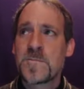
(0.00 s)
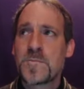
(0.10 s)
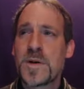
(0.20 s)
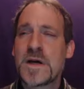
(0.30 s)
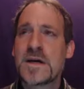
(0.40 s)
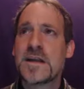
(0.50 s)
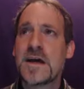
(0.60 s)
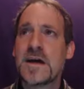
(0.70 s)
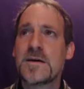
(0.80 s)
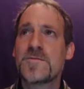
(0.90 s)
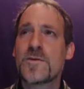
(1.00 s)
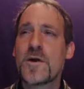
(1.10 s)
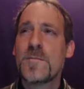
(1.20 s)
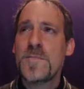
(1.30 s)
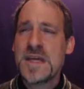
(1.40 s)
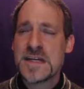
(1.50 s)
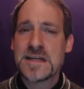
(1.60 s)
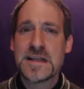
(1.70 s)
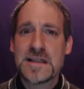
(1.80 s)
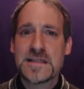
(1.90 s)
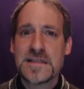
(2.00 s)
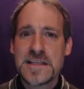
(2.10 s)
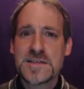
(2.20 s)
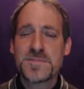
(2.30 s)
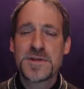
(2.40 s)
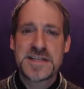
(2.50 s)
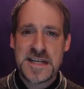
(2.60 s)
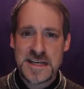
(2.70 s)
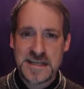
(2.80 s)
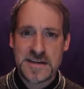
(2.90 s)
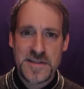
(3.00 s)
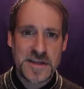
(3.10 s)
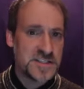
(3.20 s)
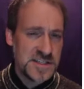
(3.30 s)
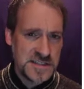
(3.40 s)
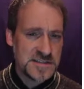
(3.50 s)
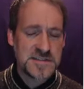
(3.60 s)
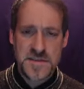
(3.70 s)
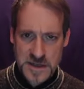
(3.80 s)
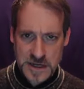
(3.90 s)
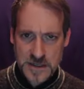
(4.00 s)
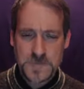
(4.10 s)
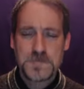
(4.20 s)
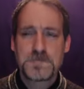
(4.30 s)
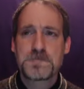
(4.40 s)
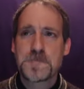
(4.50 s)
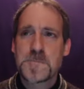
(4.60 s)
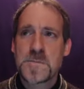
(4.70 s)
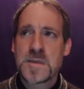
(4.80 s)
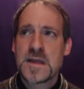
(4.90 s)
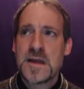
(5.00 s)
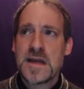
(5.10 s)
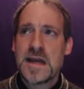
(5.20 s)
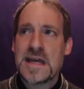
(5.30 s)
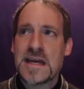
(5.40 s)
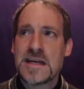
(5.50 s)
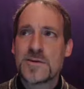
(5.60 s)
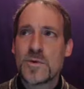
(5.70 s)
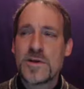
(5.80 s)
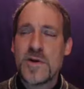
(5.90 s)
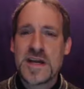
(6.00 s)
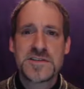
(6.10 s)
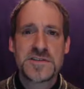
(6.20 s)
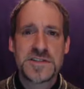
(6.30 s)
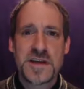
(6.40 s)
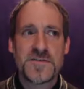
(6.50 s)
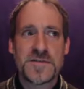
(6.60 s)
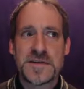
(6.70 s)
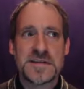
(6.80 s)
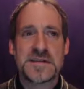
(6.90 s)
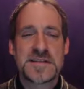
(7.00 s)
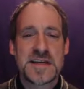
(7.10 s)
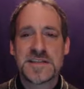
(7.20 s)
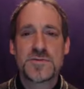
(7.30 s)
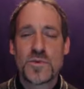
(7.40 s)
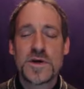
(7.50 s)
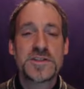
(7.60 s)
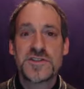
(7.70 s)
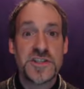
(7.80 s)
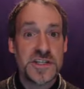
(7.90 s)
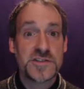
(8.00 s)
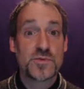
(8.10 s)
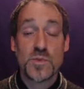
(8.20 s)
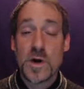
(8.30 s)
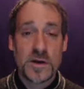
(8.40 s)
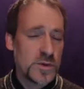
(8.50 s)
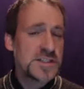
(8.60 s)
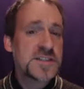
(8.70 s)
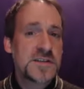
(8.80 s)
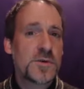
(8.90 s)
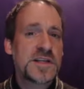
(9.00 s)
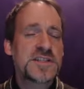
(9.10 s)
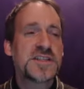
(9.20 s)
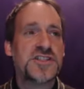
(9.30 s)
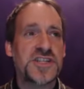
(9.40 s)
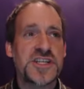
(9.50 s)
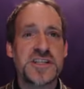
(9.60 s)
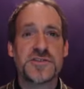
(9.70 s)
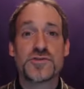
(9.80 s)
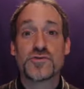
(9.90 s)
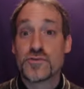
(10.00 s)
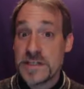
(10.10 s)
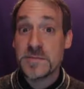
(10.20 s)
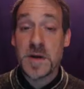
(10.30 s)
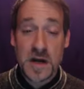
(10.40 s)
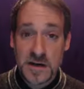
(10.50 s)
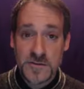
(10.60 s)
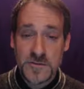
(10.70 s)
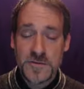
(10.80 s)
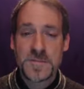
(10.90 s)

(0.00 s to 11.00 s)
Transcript: But um, for a minute, let's pretend that genes think. Mm-hmm. And what you ask yourself in this case is, what do genes want? What does it, what does a gene dream of?